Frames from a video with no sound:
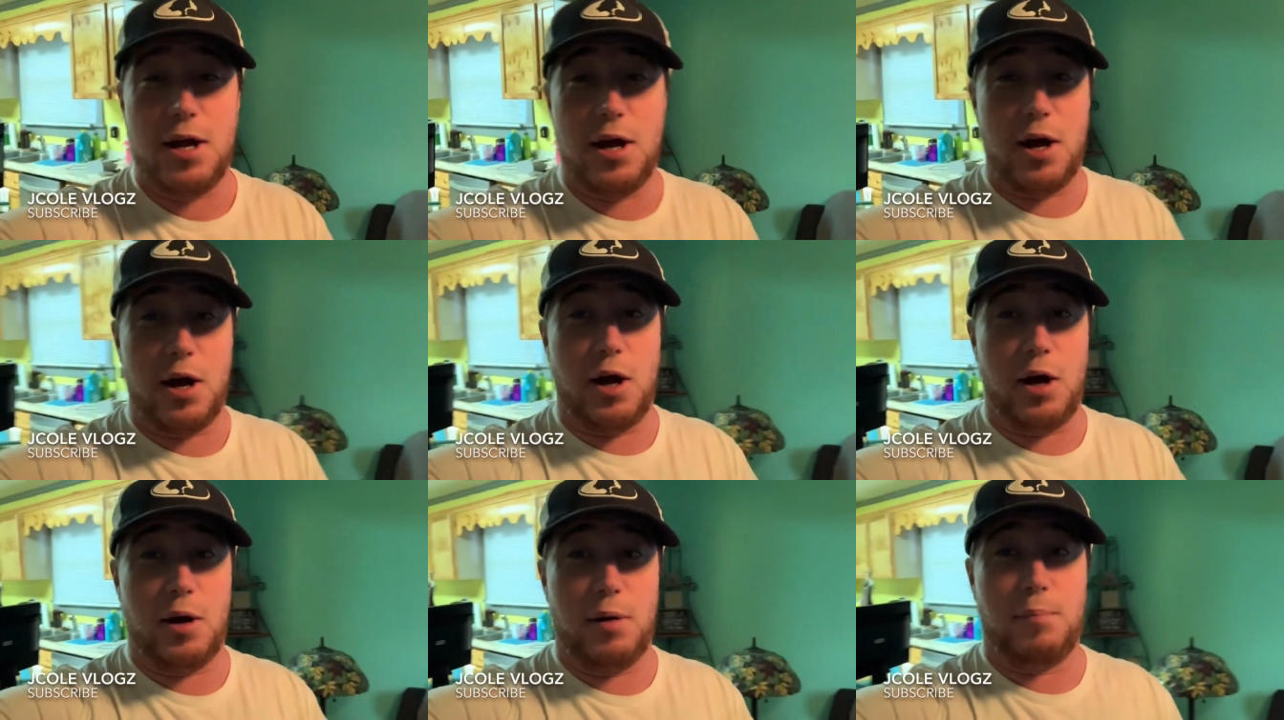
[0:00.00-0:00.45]

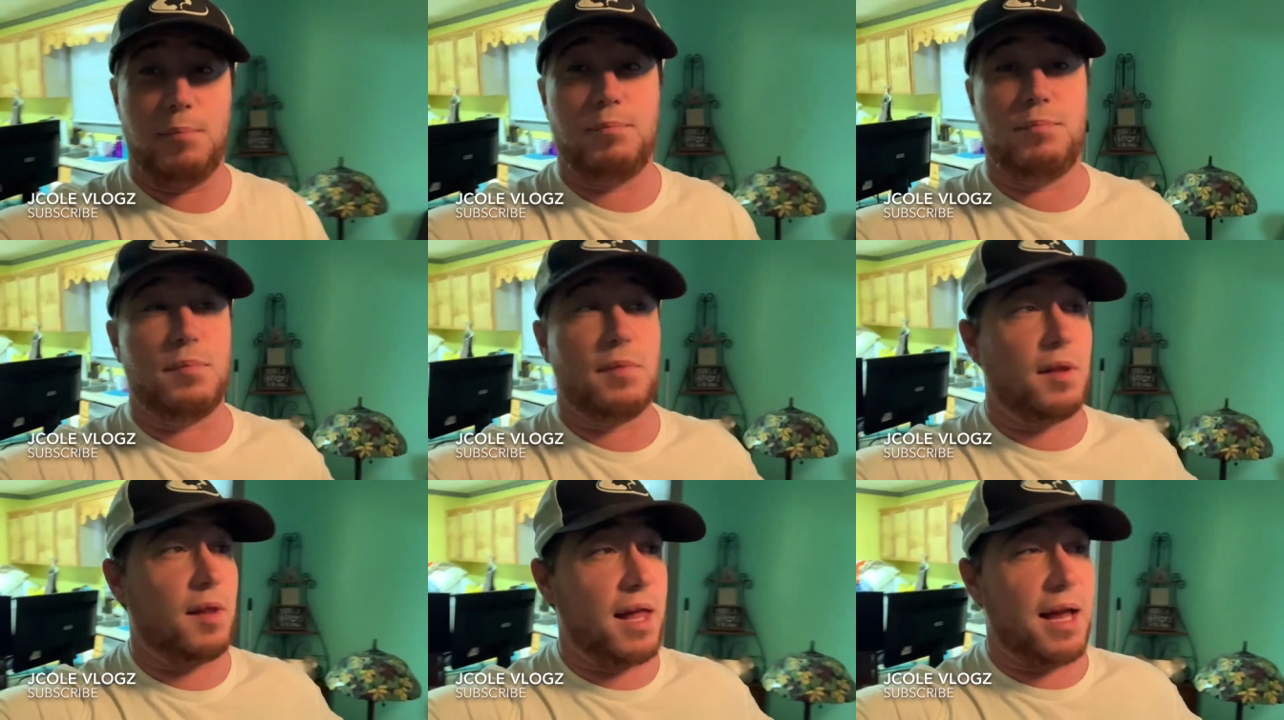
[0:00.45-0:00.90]
Um,
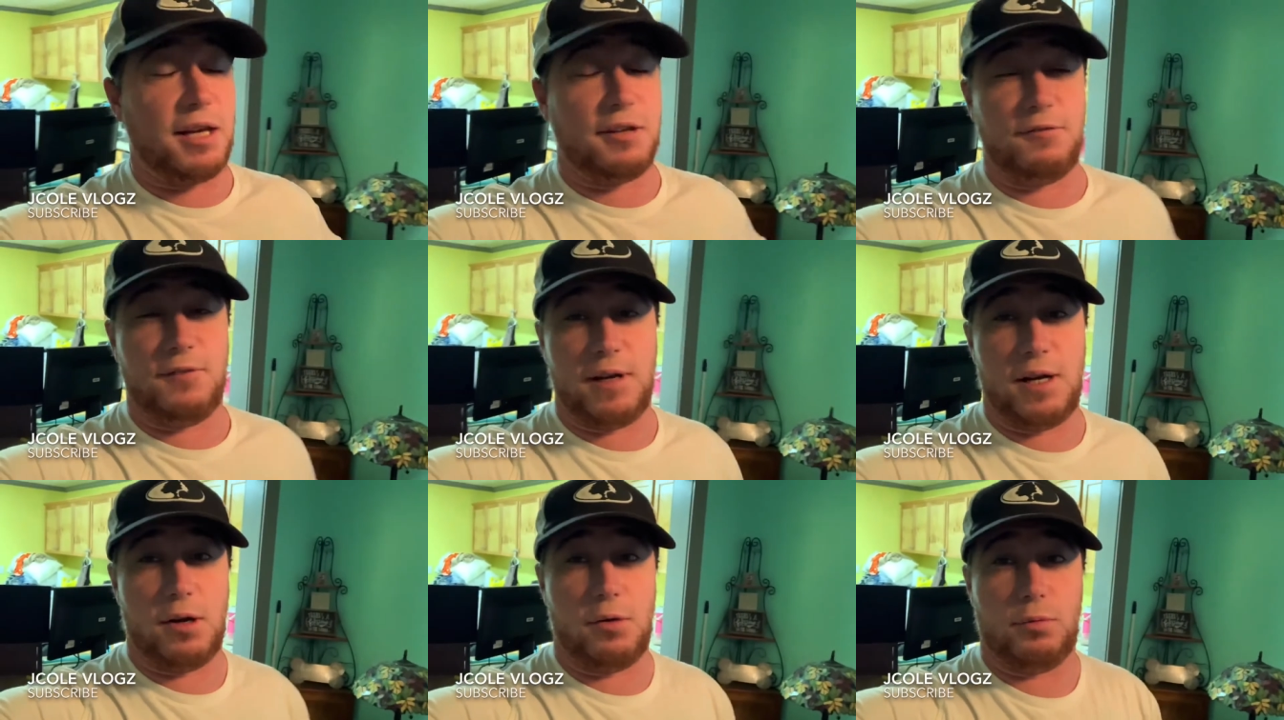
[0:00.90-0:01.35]
last
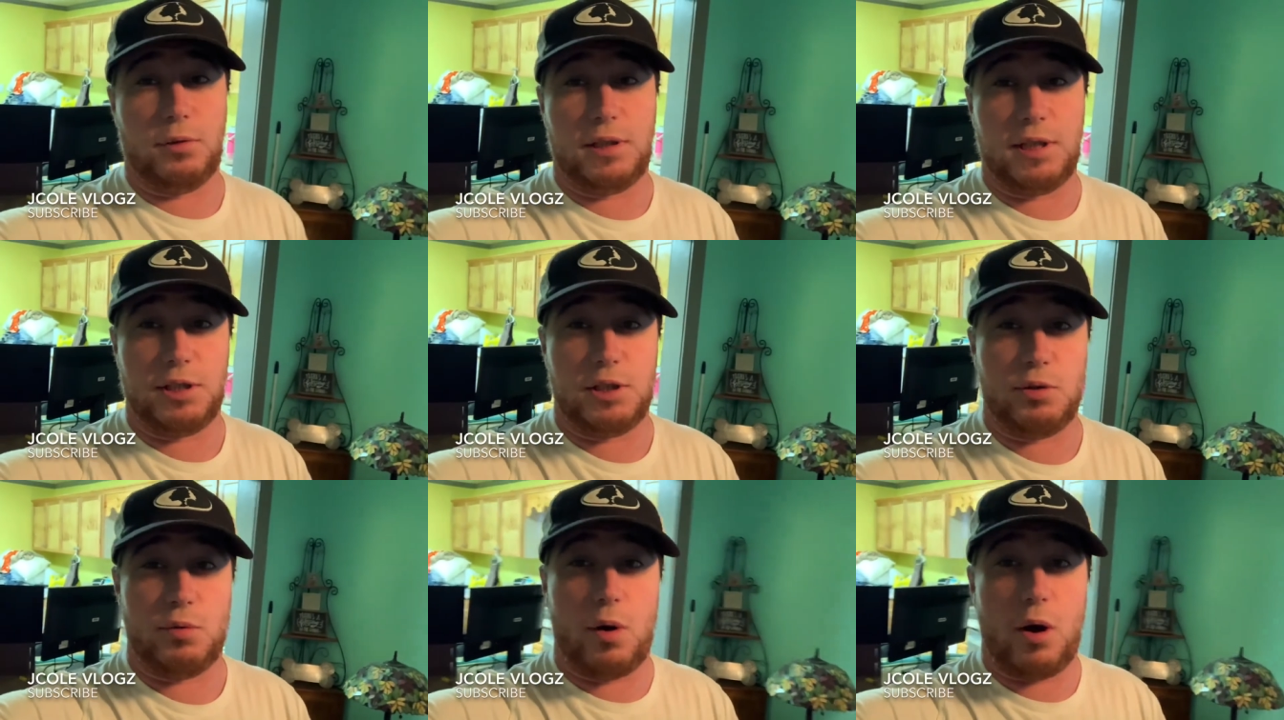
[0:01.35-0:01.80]
video will
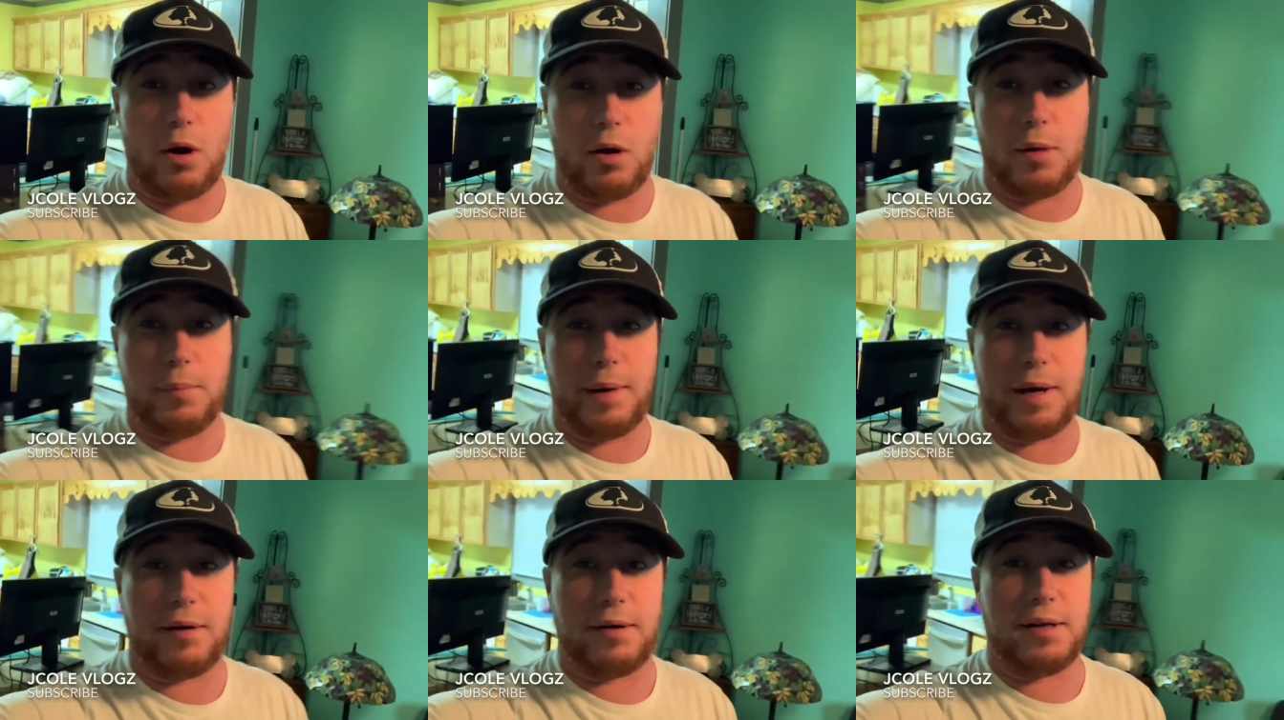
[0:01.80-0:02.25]
tell you all
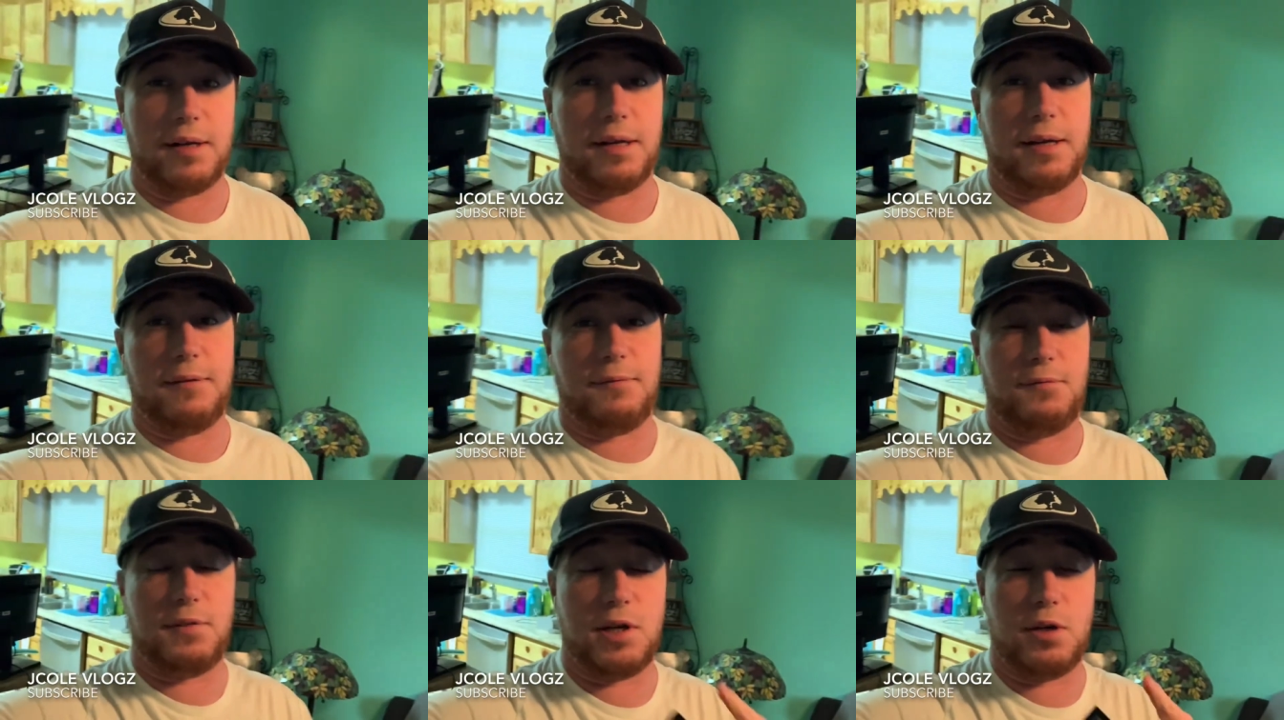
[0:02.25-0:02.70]
about it
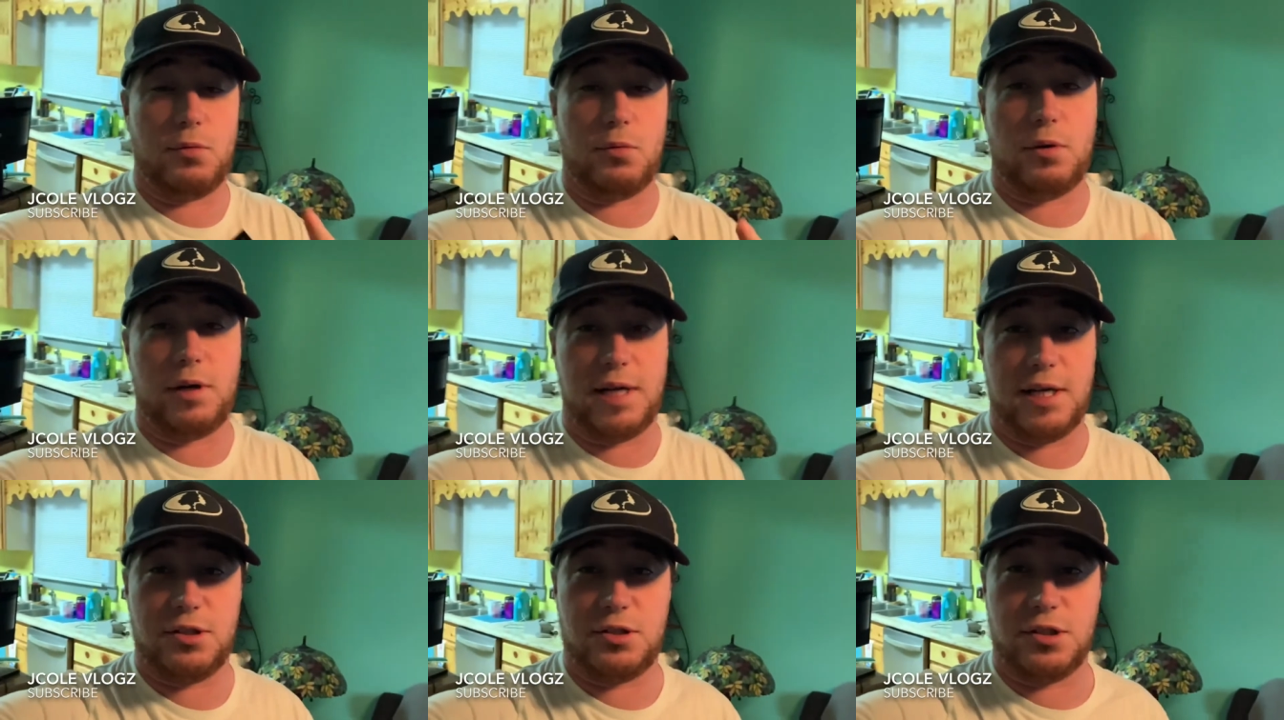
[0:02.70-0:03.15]
if you
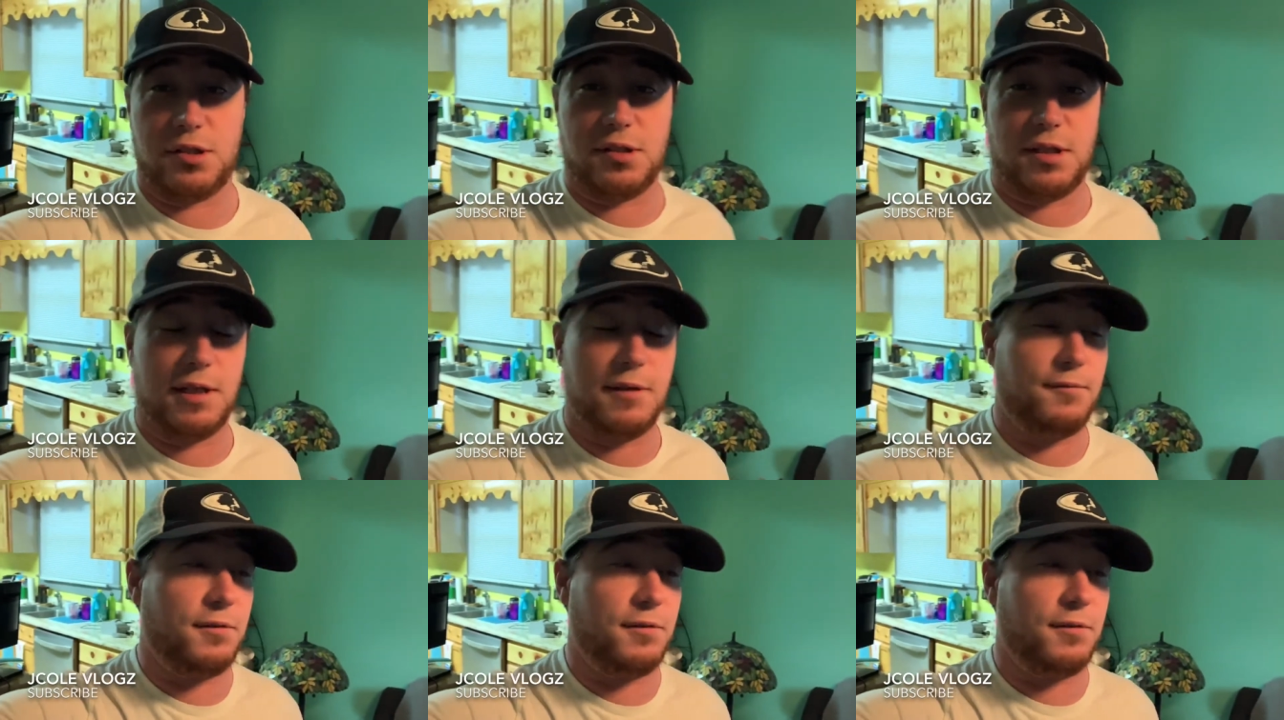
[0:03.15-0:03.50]
were interested.